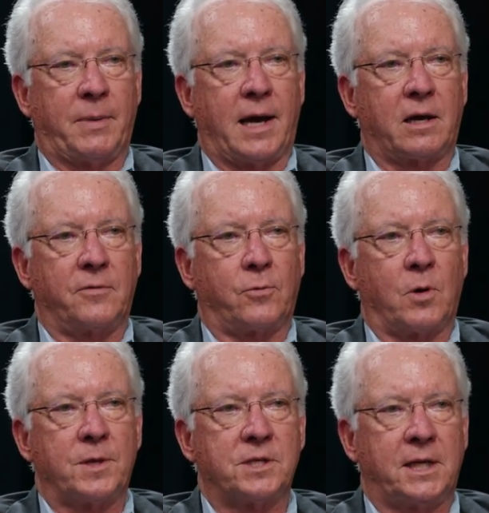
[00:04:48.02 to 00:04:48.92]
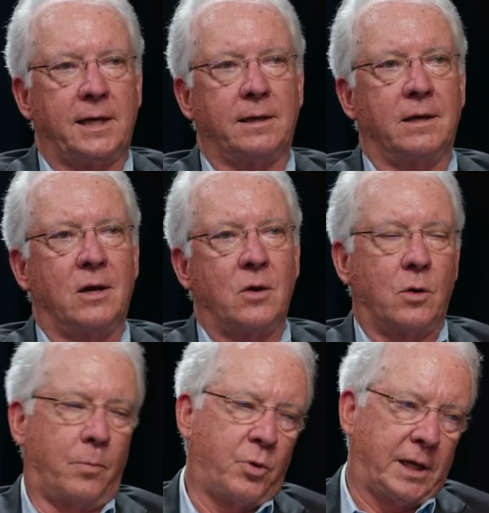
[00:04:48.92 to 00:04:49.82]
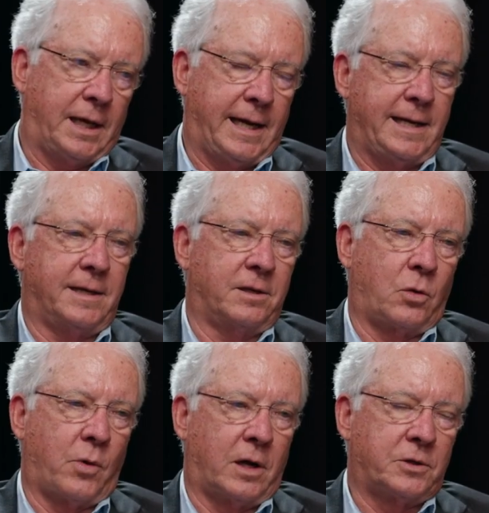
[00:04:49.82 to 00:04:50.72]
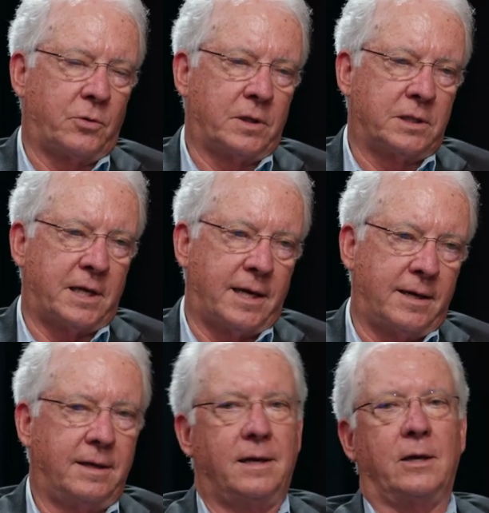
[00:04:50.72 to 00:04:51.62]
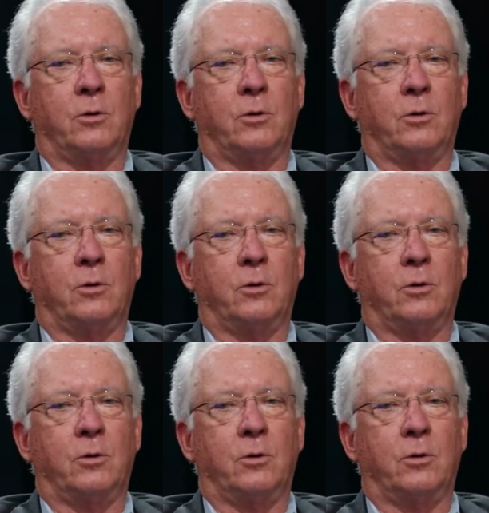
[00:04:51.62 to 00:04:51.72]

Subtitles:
back and forth is heat. We're putting heat into the well during the day,